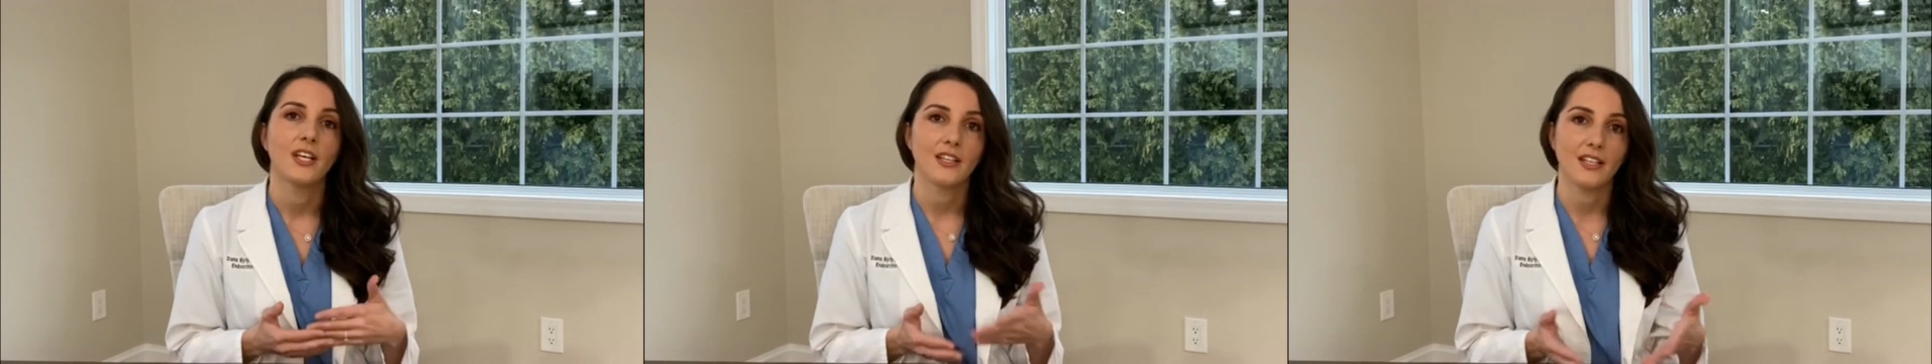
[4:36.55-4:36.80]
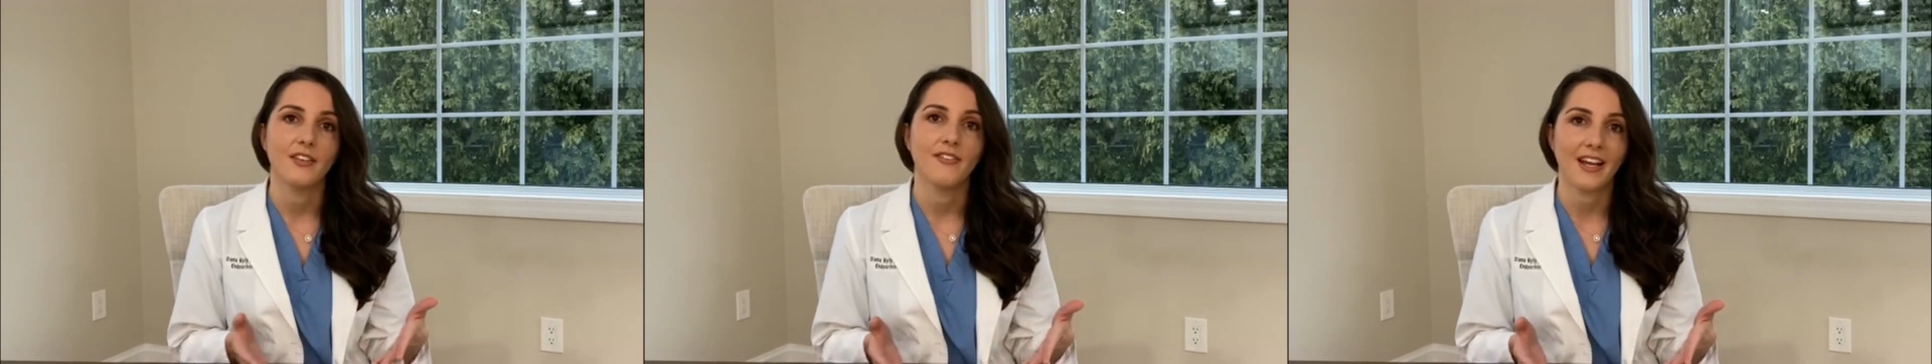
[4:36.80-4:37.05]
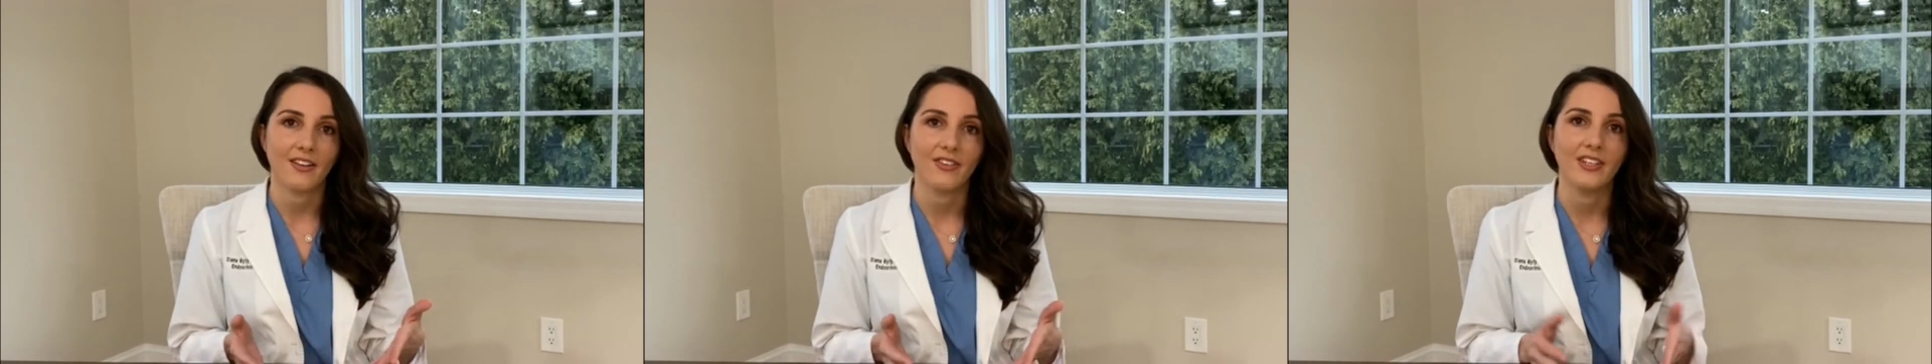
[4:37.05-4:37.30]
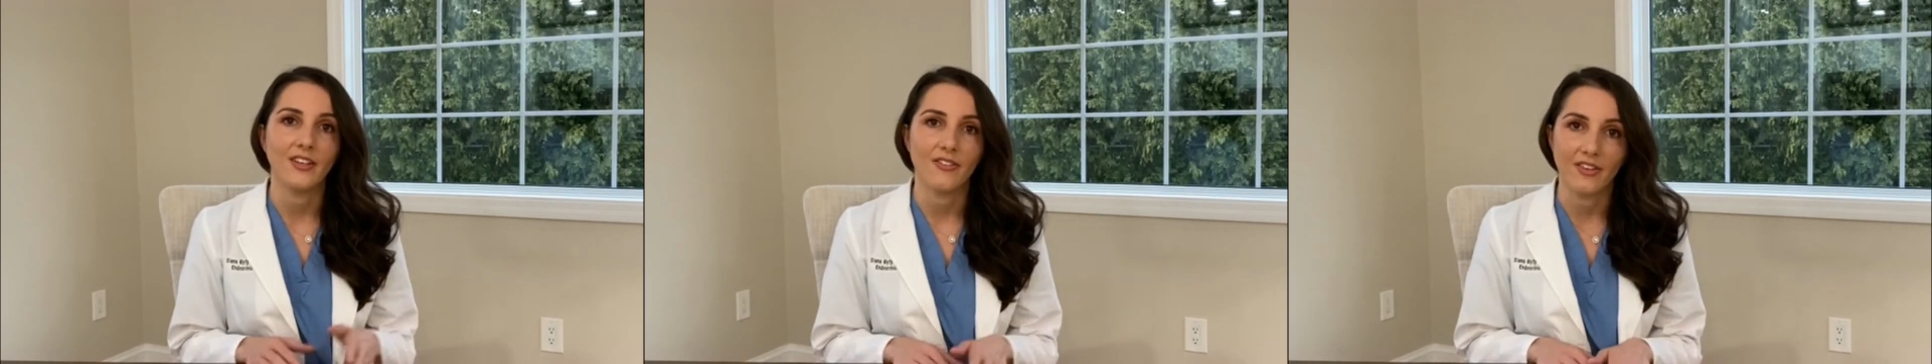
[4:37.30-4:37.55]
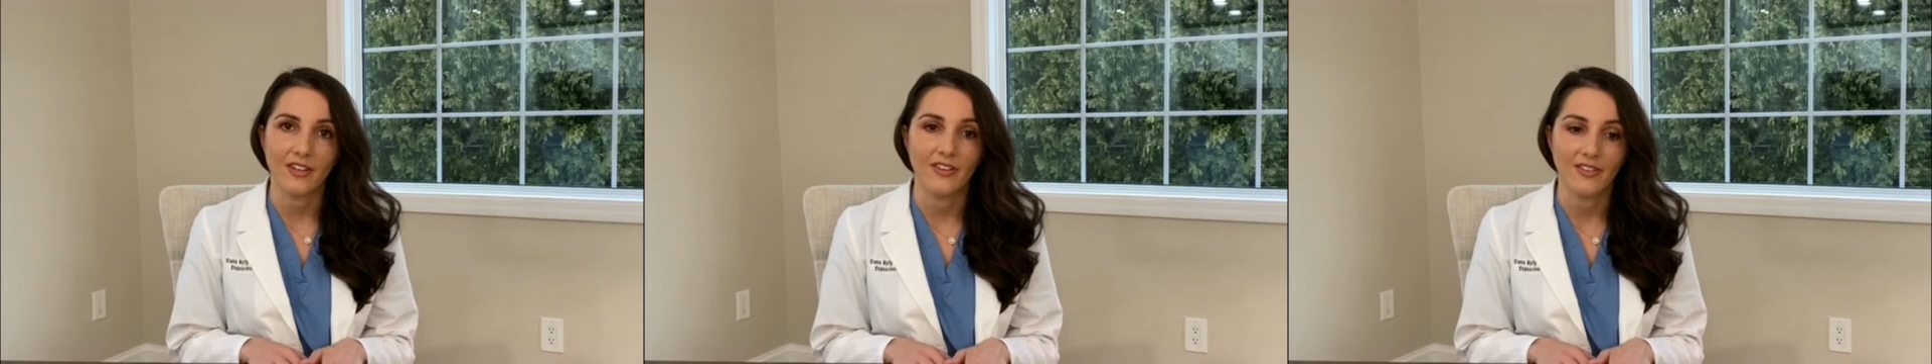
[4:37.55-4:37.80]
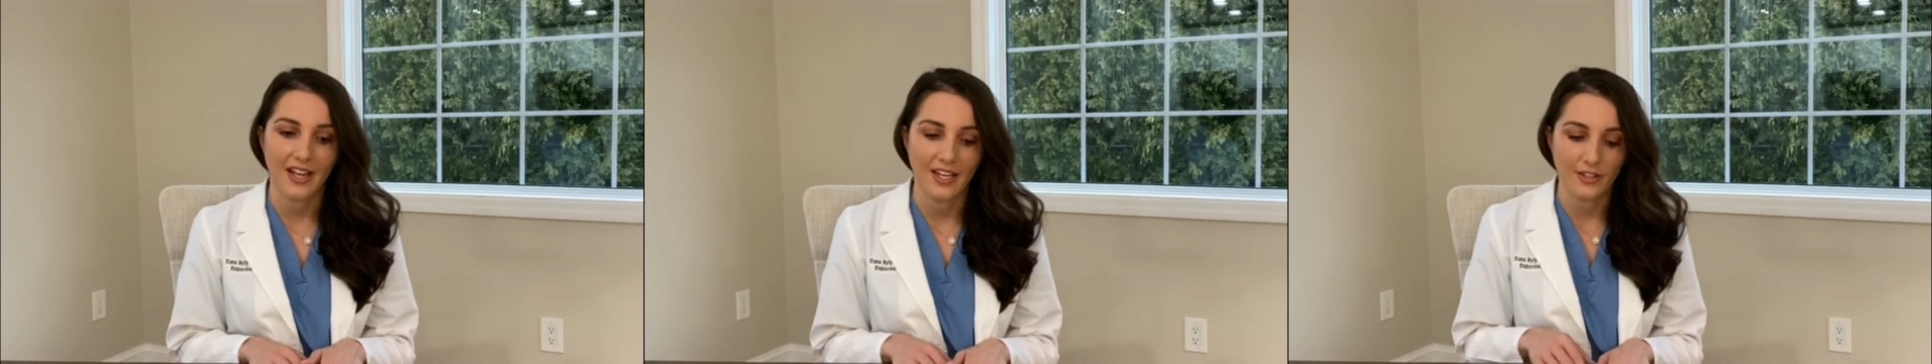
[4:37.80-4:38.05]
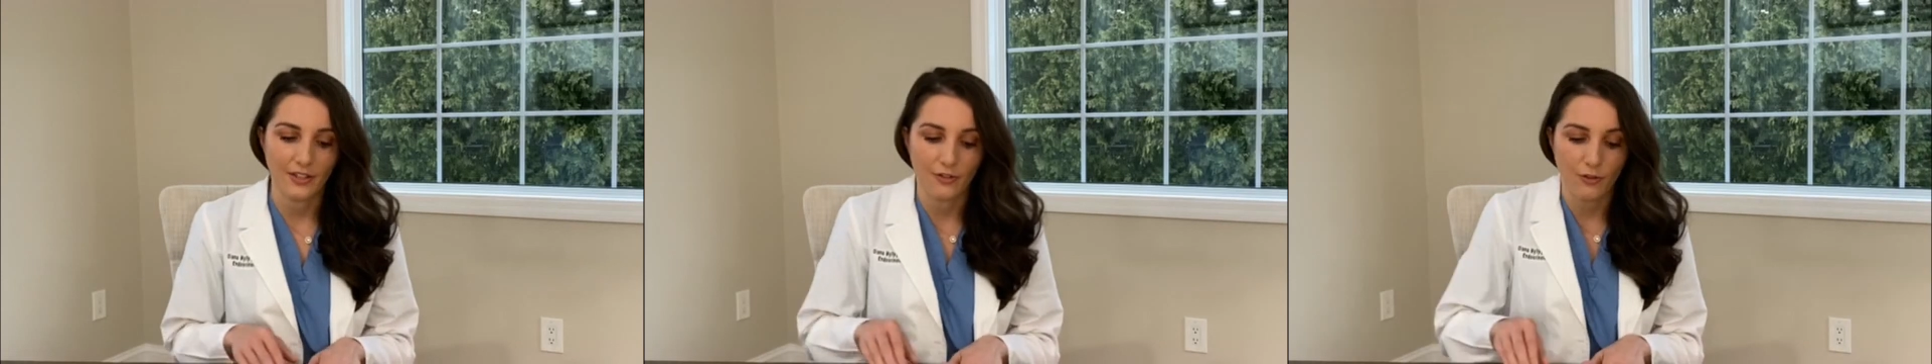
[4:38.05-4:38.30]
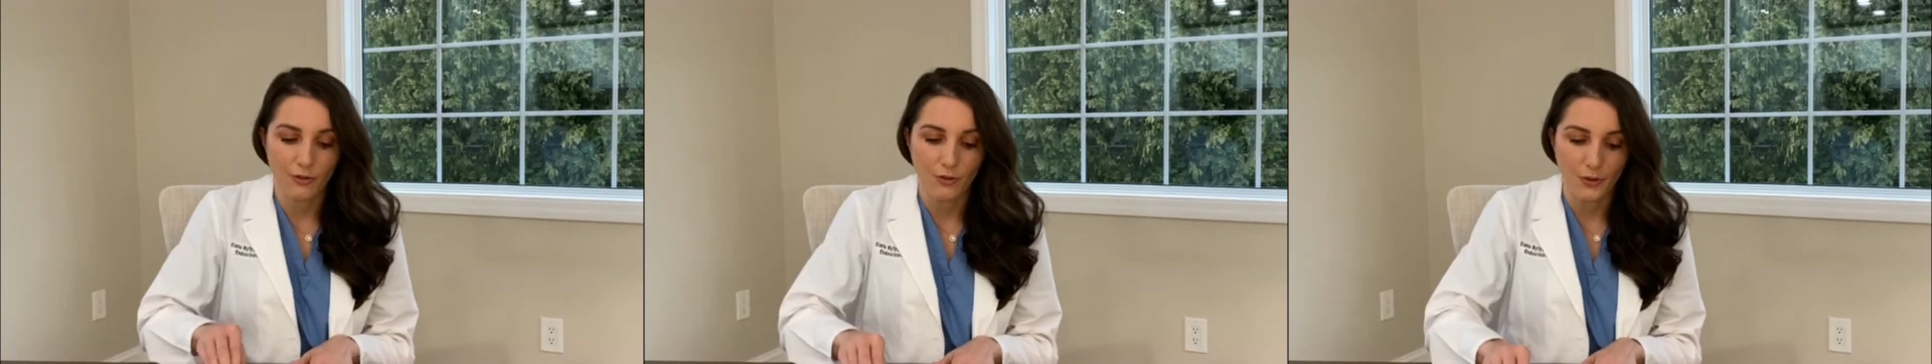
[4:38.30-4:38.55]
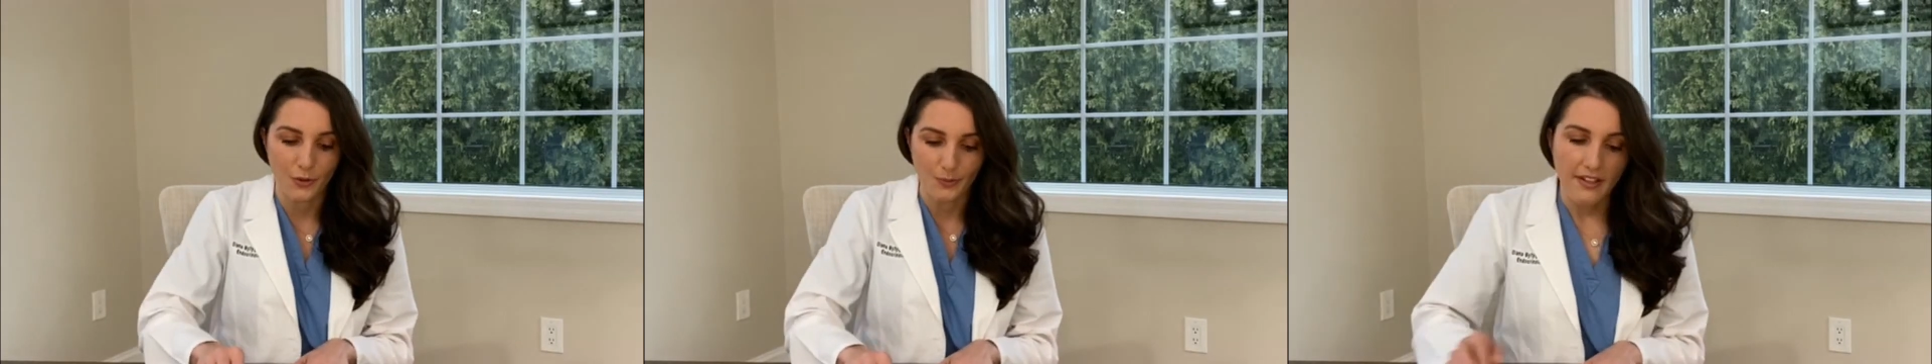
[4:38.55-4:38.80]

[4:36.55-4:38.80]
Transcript: that the vaccine is intended to do.